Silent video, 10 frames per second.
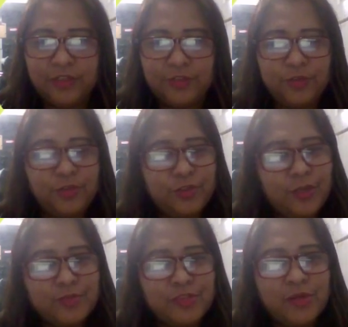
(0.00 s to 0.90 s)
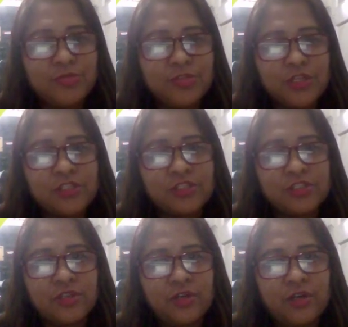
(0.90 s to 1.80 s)
So the top
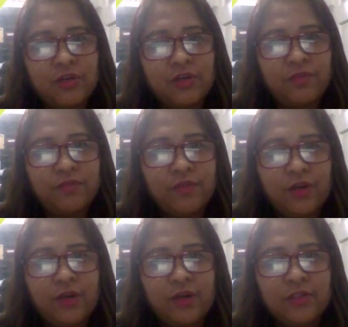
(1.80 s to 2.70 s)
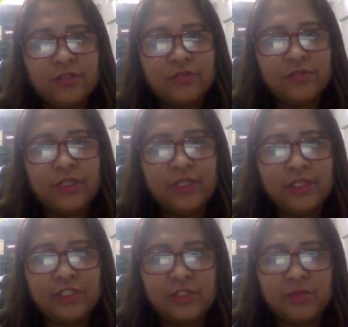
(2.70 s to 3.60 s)
subjects of
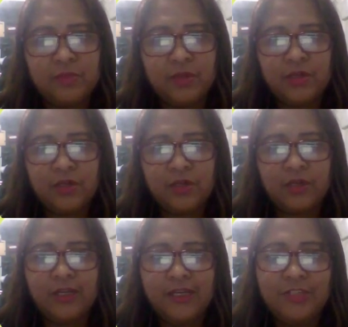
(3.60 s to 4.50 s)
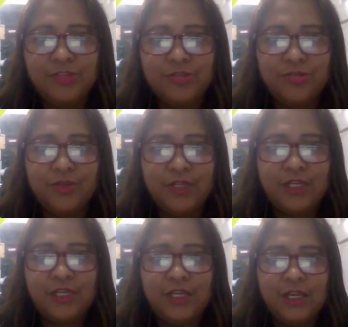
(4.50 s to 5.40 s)
realism are
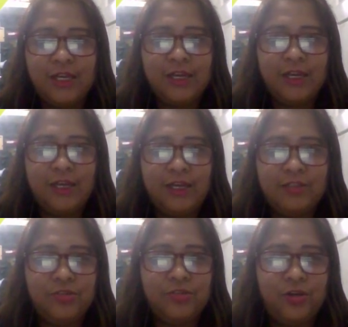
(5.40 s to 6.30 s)
history and